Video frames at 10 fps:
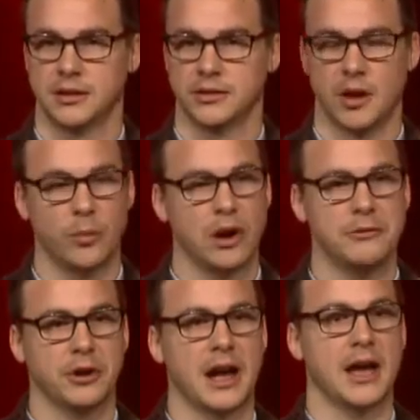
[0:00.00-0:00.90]
So I'm
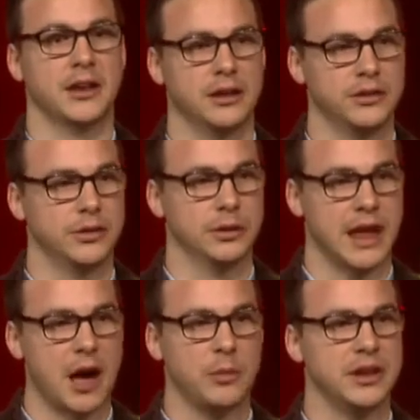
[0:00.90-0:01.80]
praying for God to
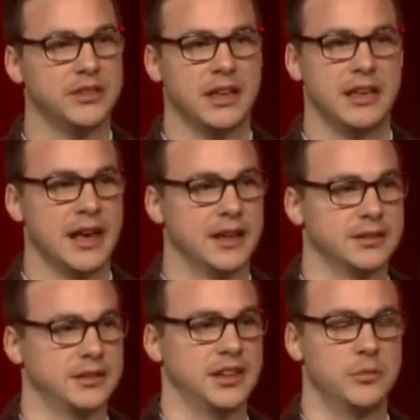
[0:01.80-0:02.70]
allow me to say
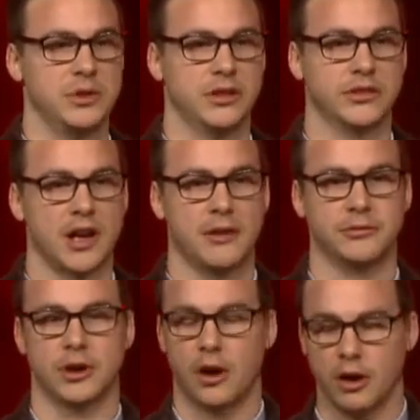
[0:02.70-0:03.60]
yes and to give me the
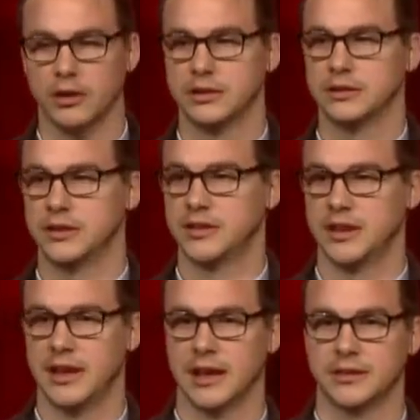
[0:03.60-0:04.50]
soft heart to say
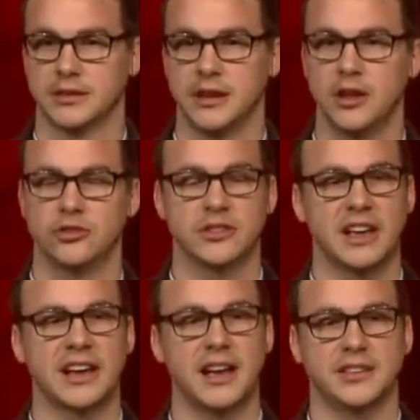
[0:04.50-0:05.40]
yes. Just
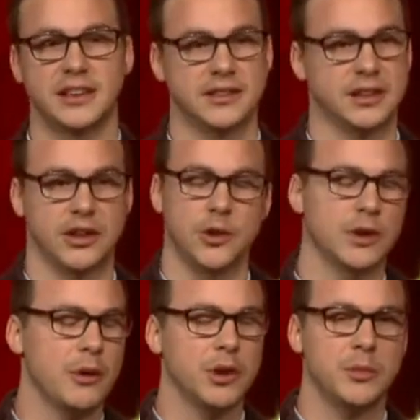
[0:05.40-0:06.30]
like Isaiah said, you know
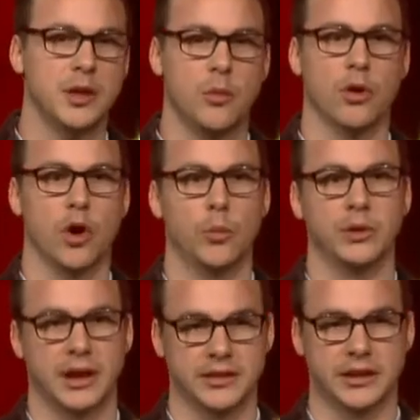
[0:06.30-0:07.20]
what? I want to be a more
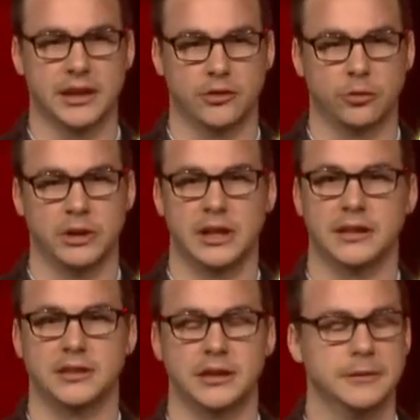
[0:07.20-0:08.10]
open Isaiah in
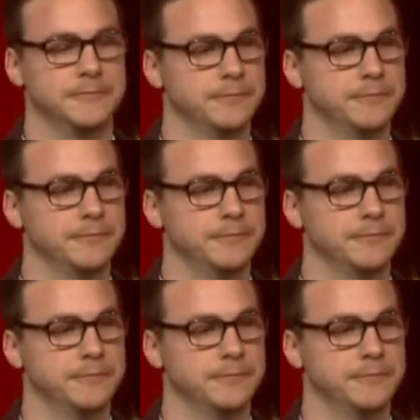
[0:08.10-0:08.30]
2018. I